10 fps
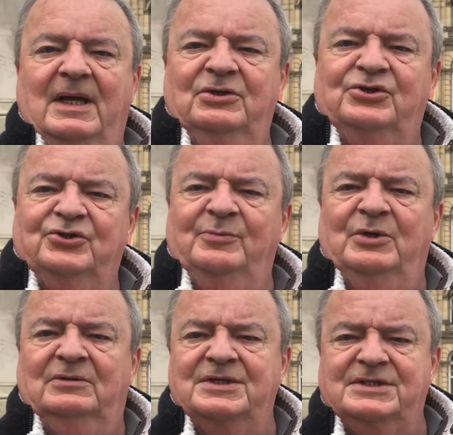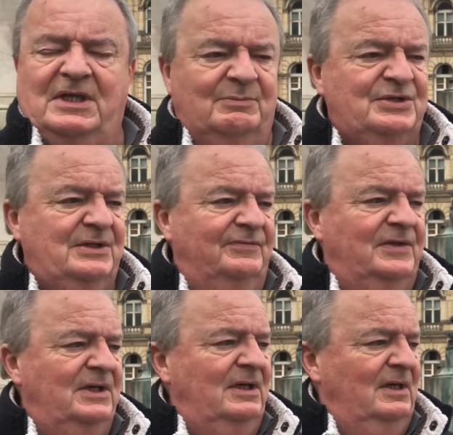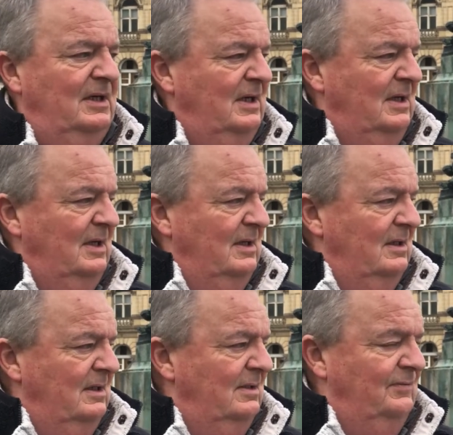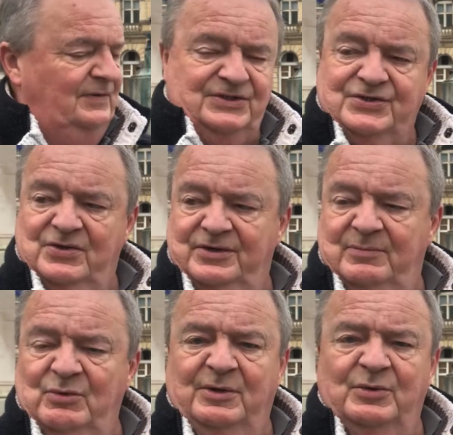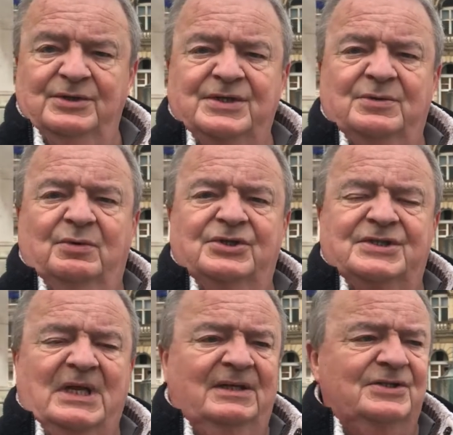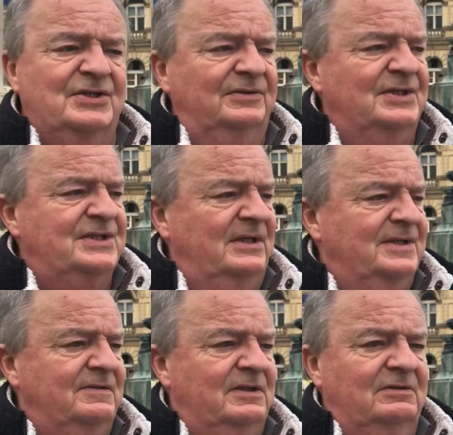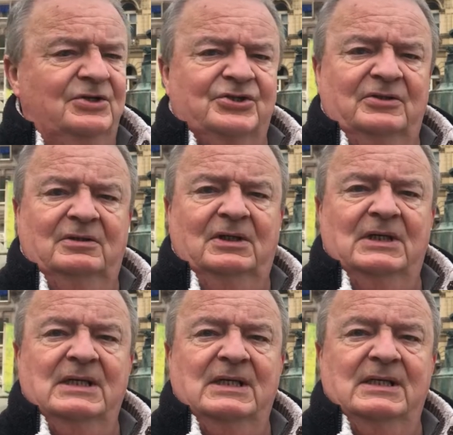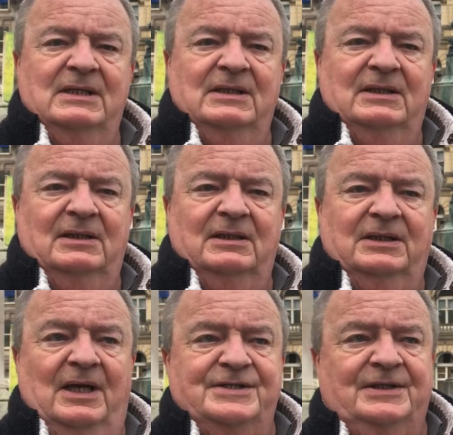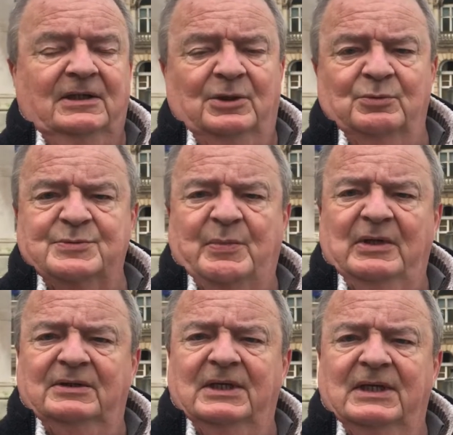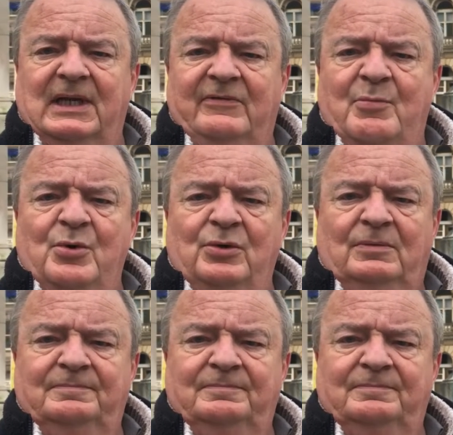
you join me on the steps of the Victoria Monument, which stands on the site of the original castle that was built in Liverpool.